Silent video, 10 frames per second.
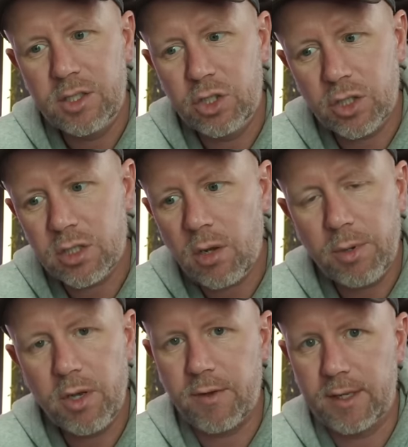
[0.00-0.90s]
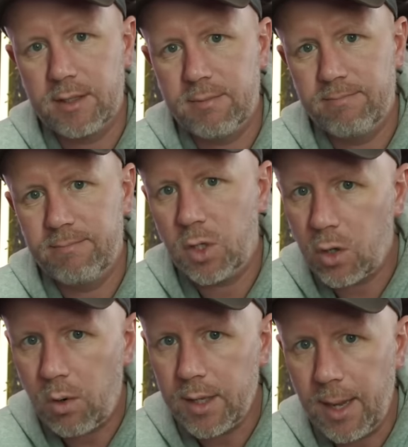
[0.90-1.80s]
just not perfect,
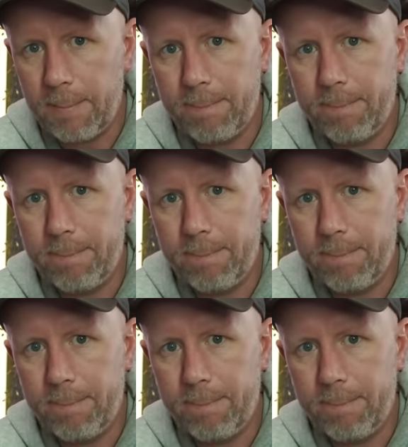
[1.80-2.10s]
not quite yet.